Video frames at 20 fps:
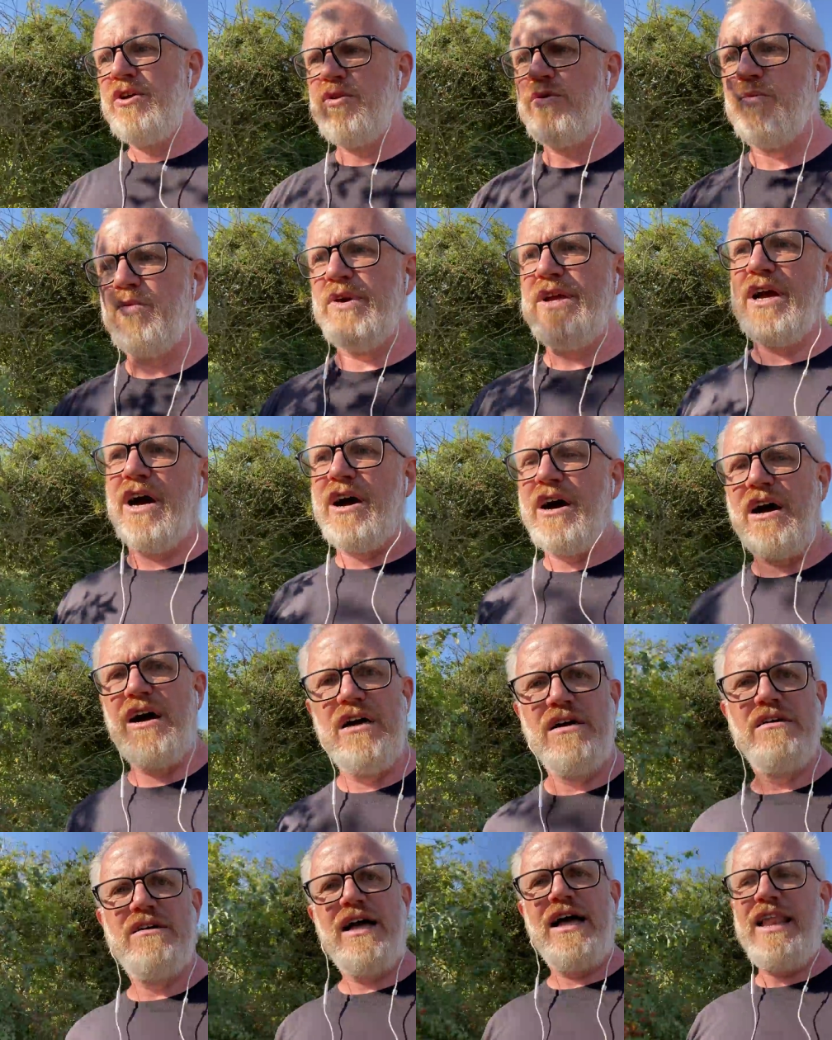we are
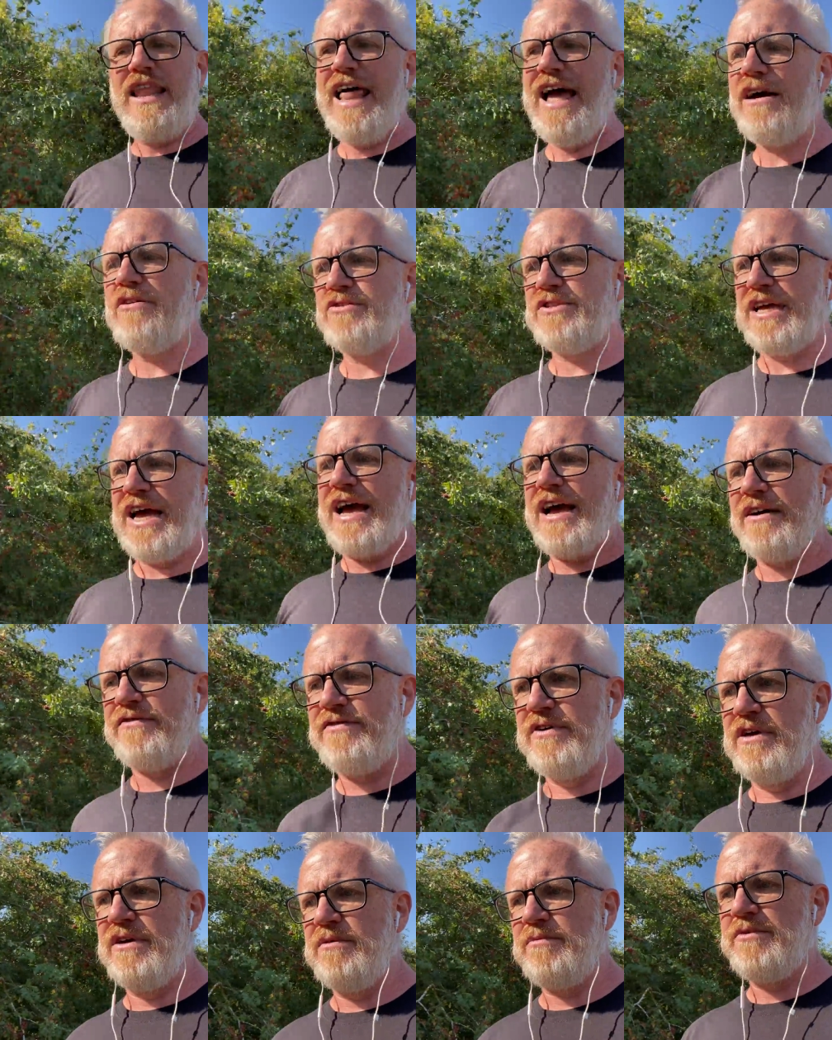allowed to have
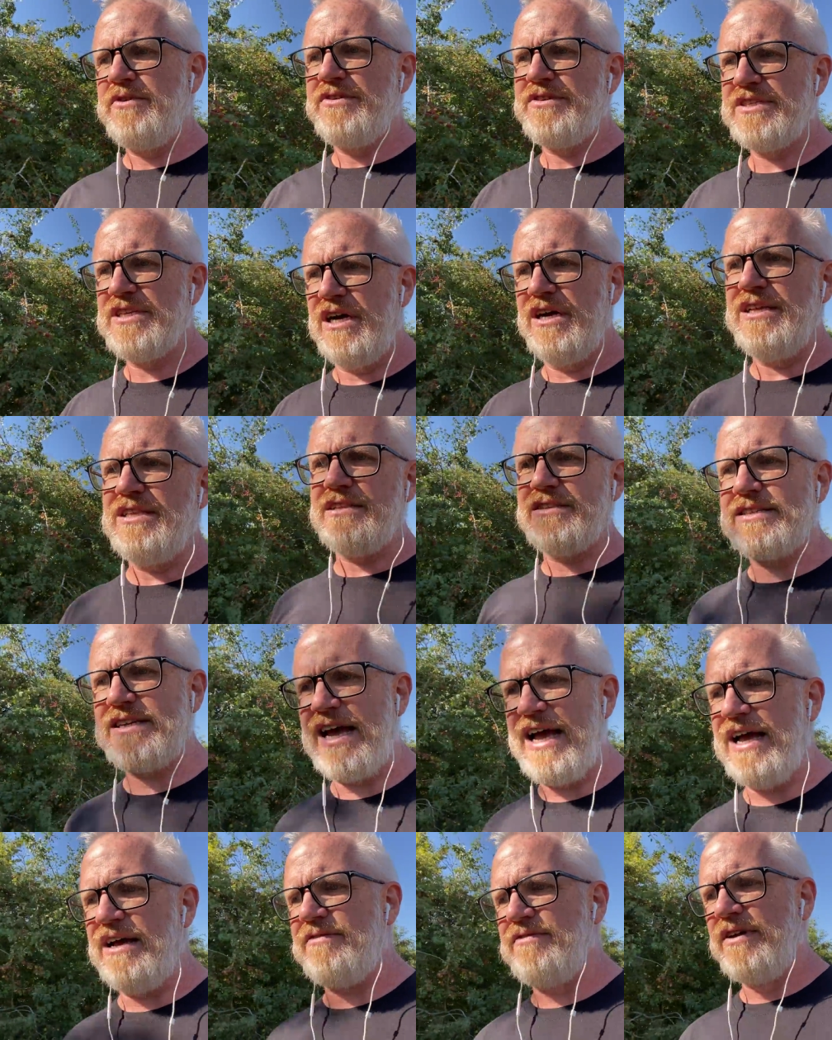and we're entitled to
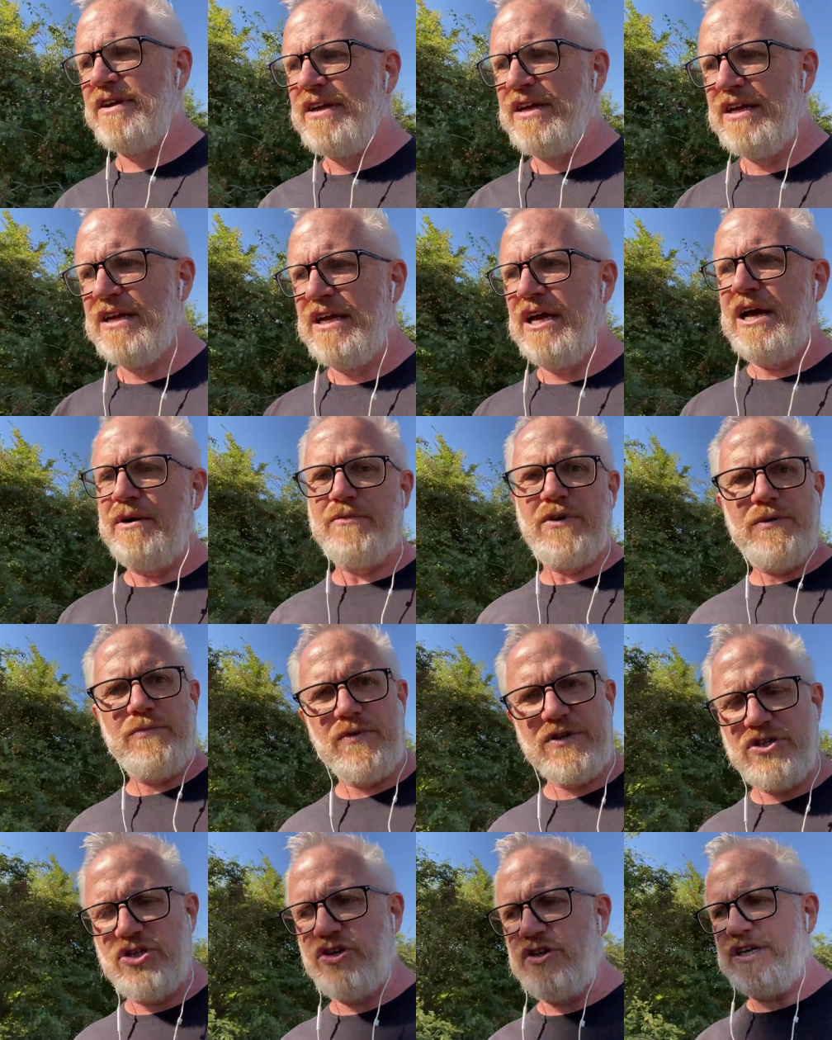have and what we
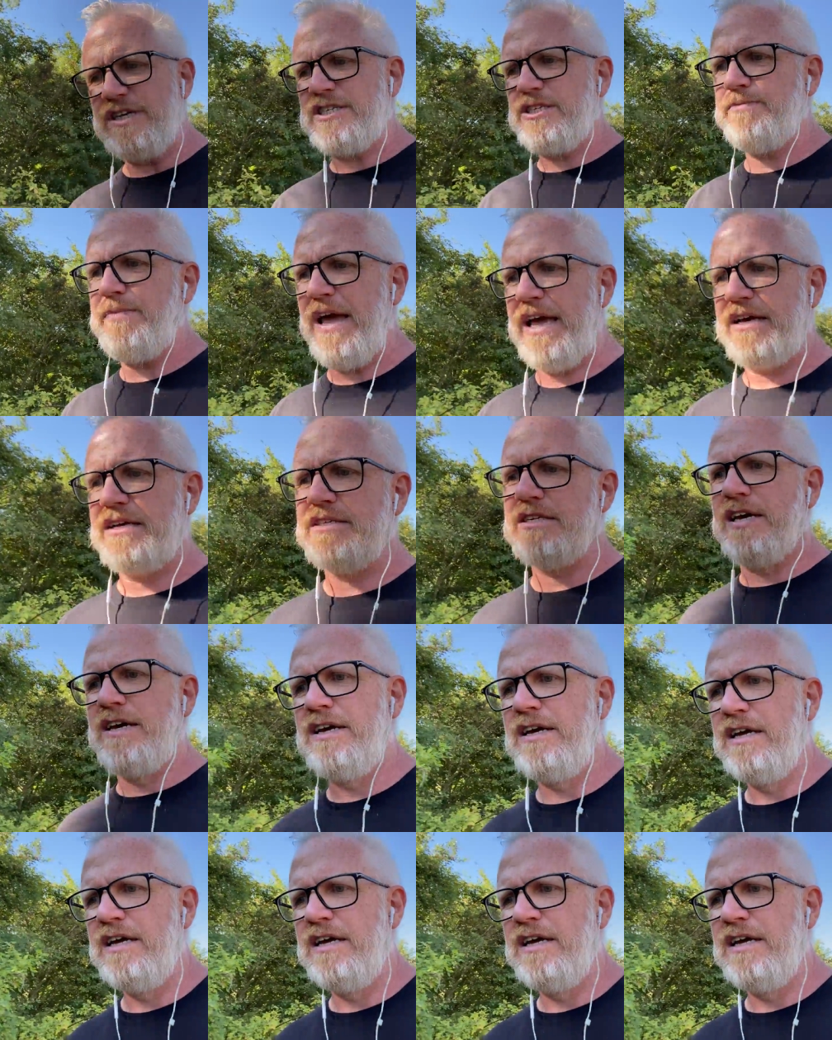should expect.